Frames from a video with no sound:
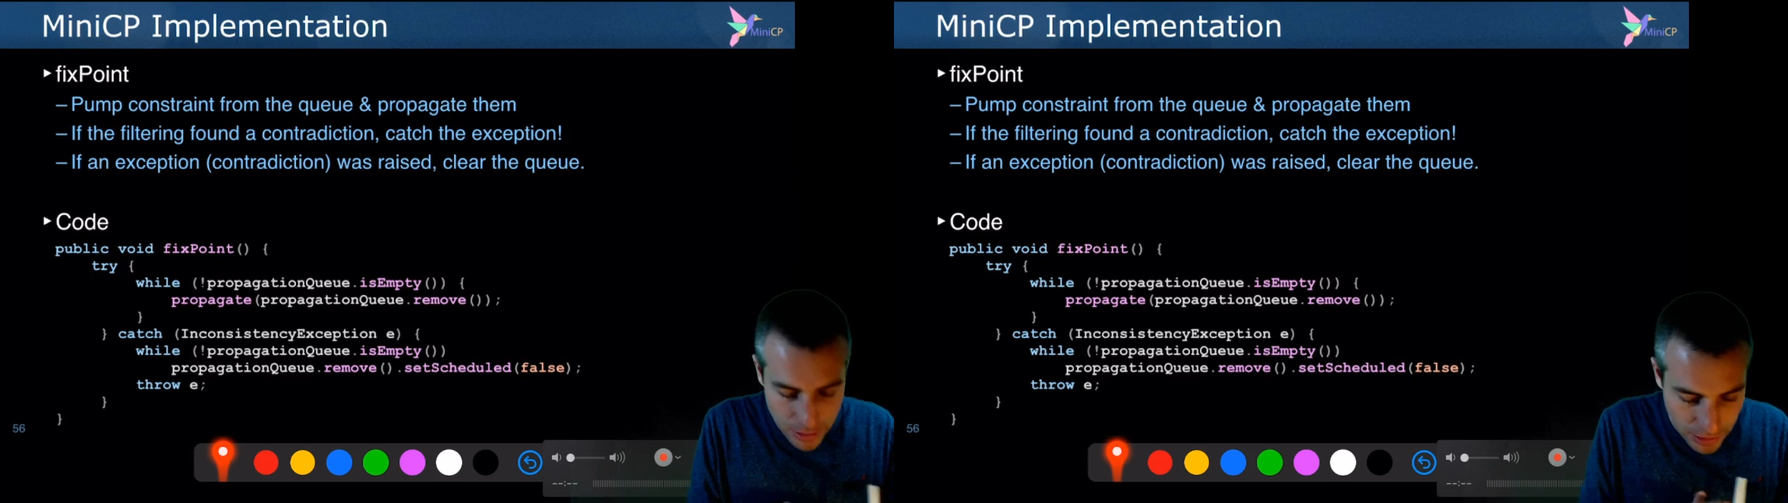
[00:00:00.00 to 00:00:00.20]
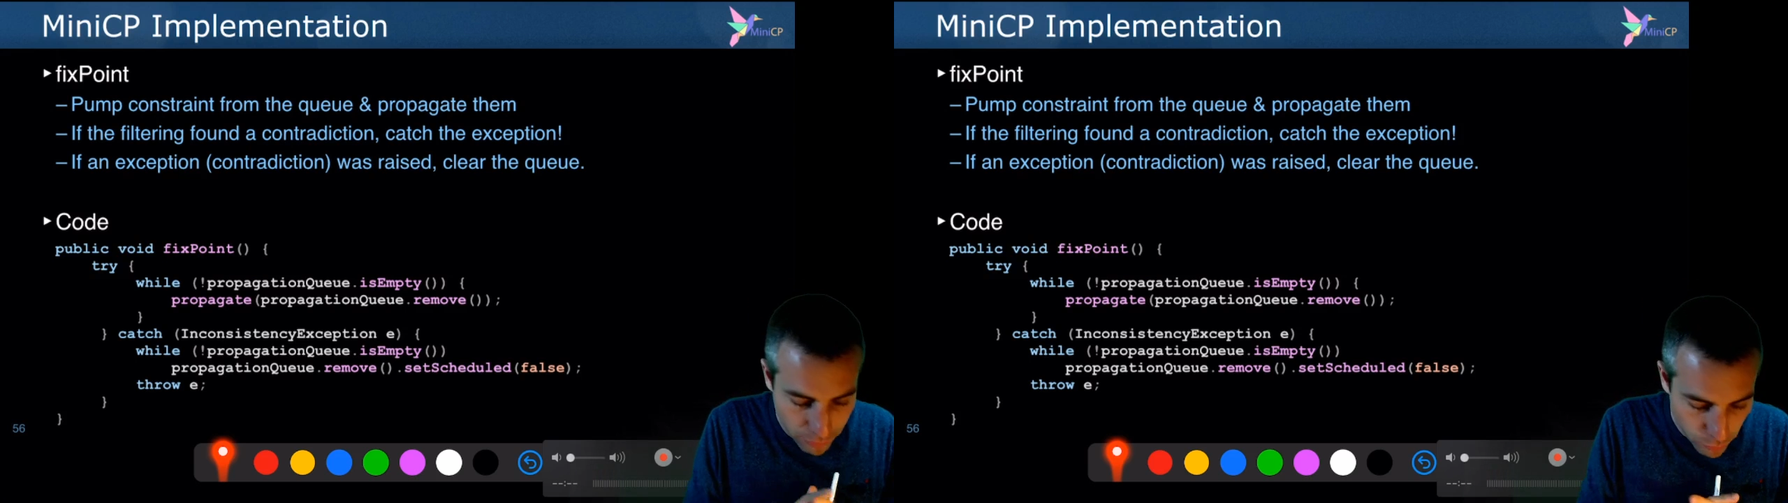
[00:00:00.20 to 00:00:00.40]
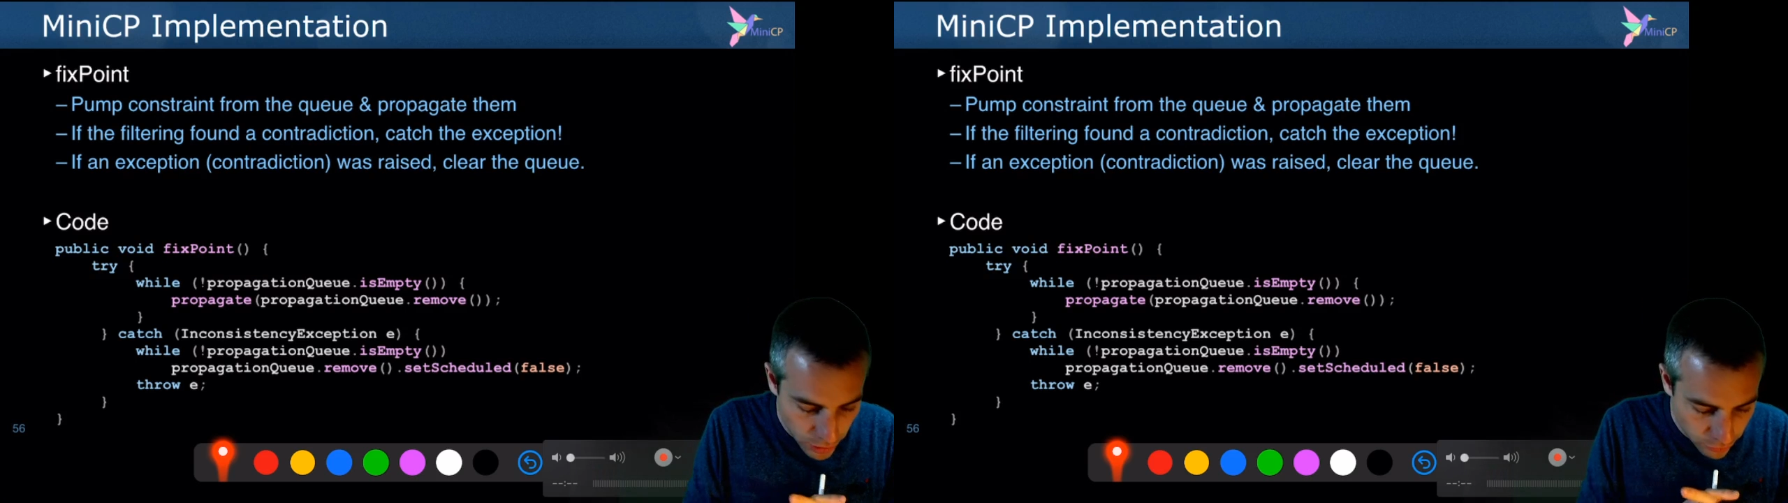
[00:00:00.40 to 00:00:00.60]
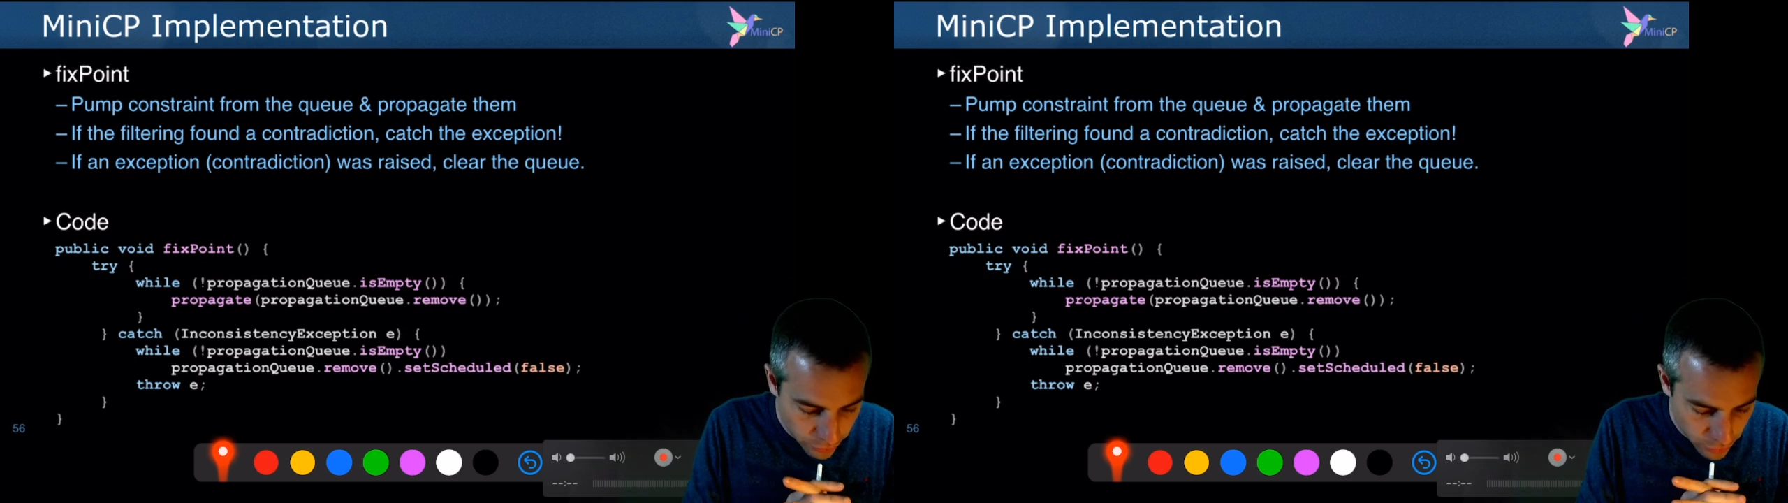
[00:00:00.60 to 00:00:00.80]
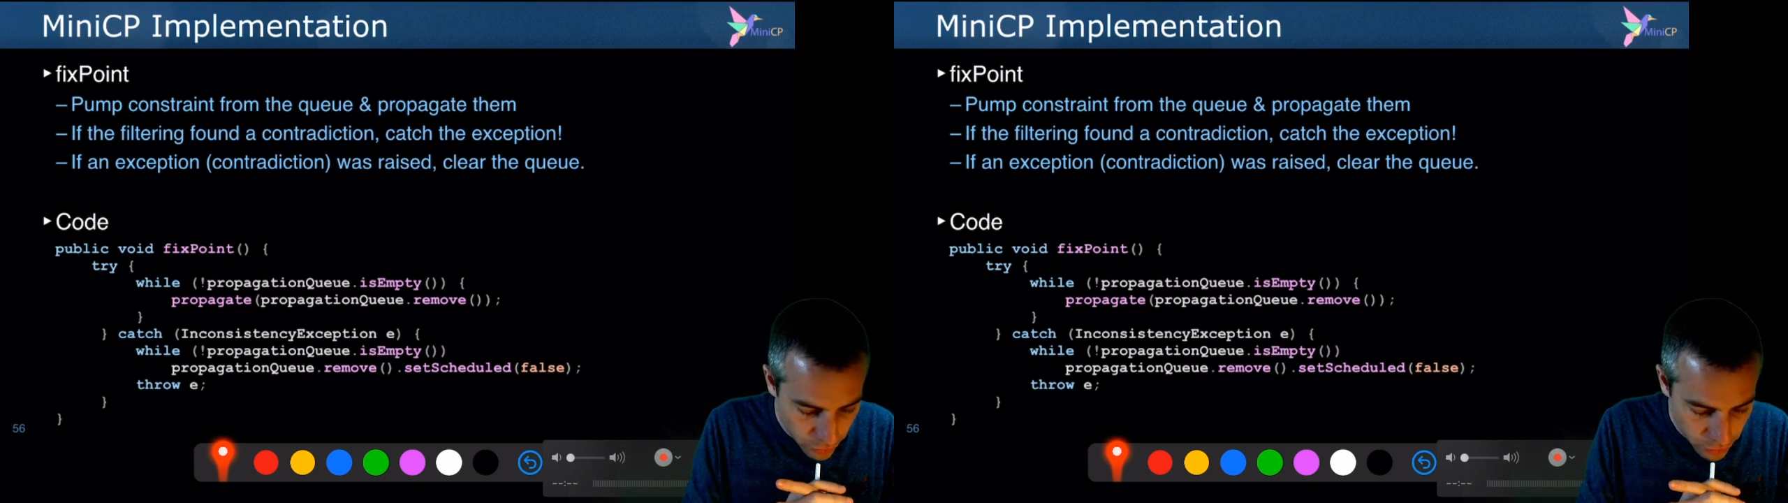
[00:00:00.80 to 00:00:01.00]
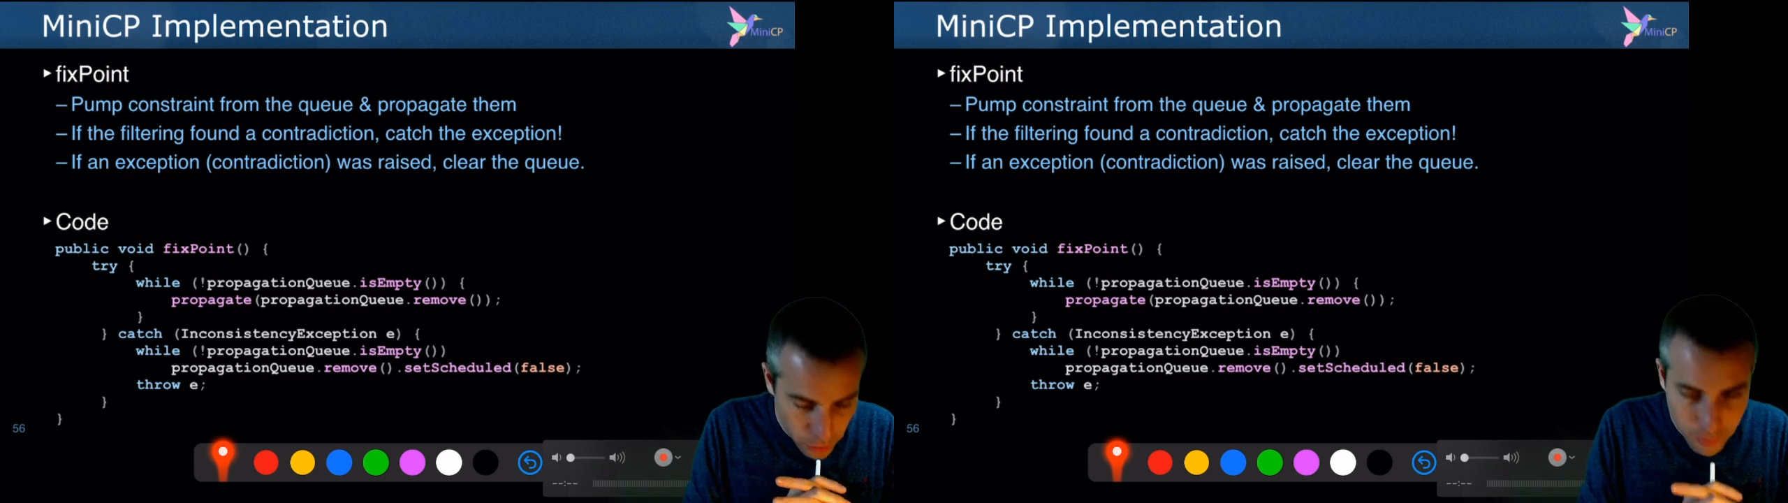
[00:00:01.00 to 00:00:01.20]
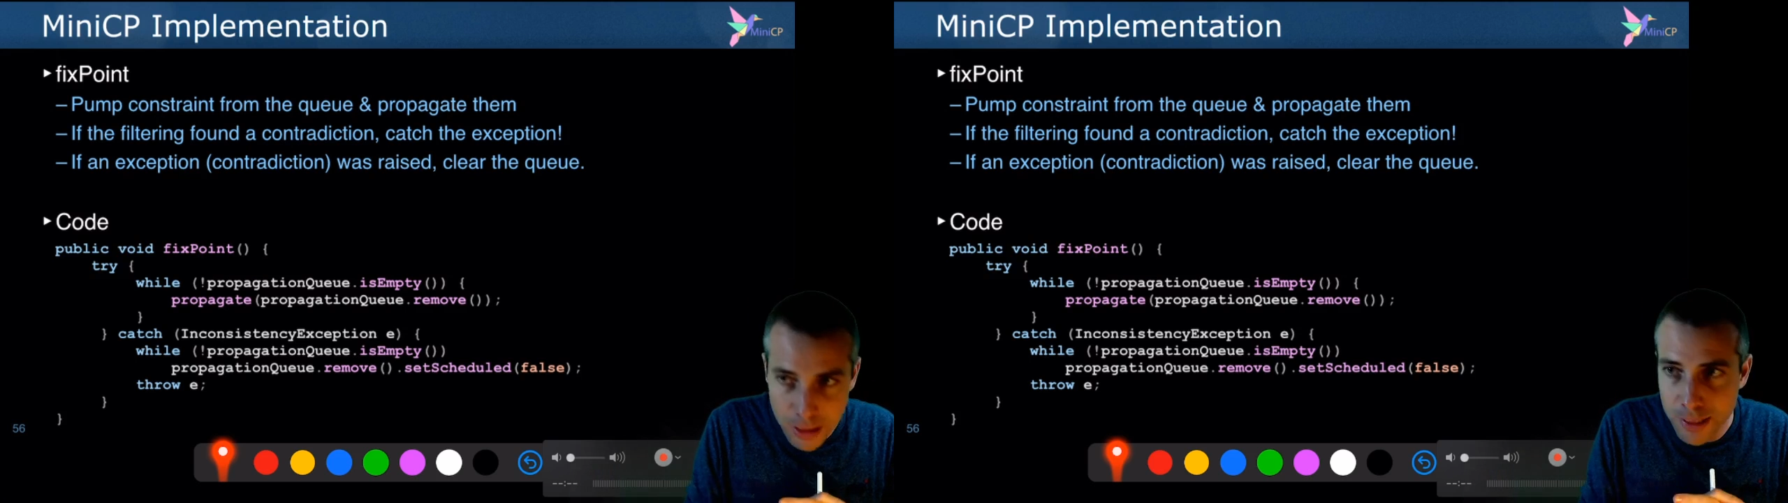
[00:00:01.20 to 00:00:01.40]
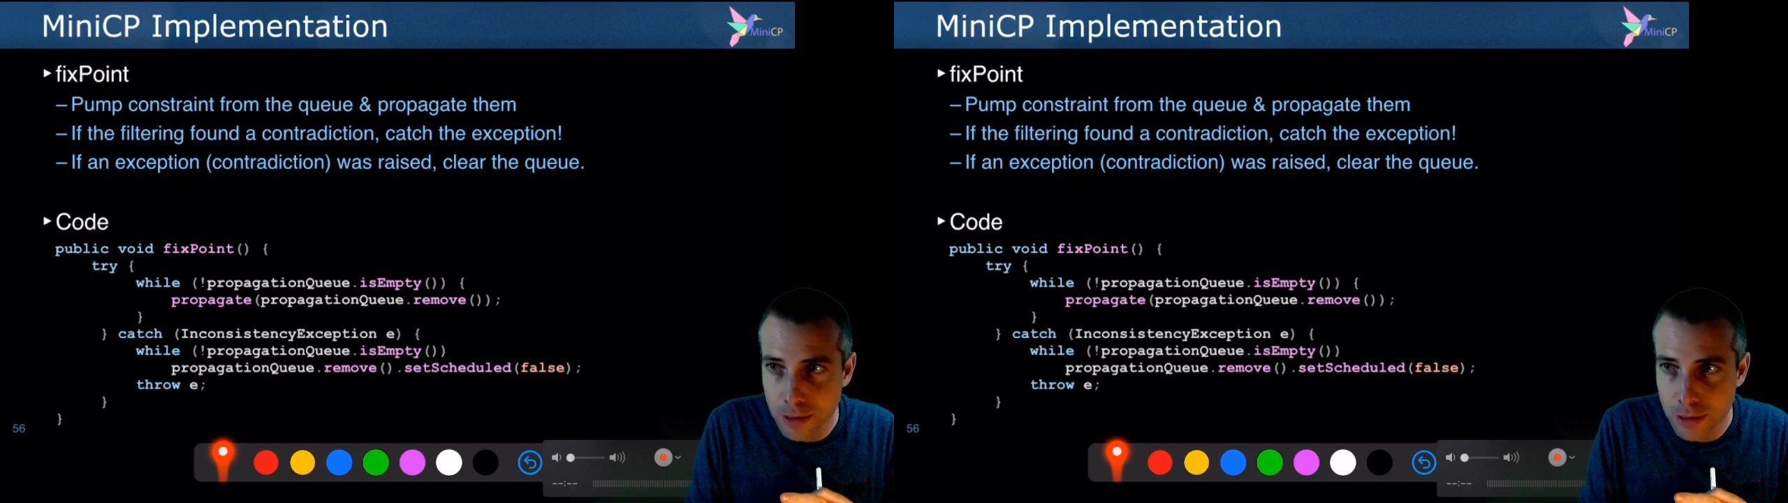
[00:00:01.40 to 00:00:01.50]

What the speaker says: If one of the domain